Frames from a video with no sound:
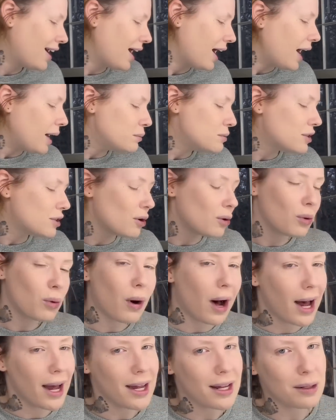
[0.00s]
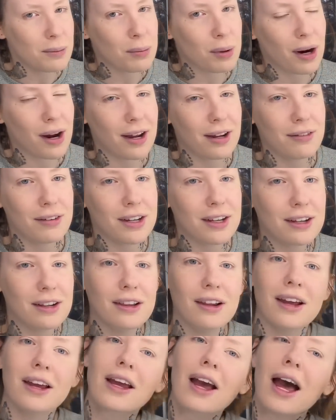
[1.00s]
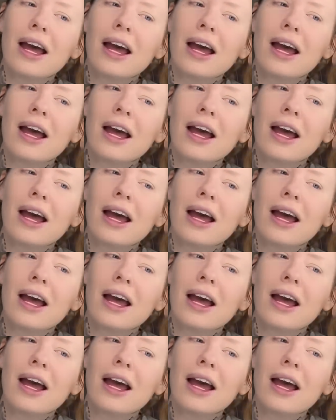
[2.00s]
I'm so quiet, private, like,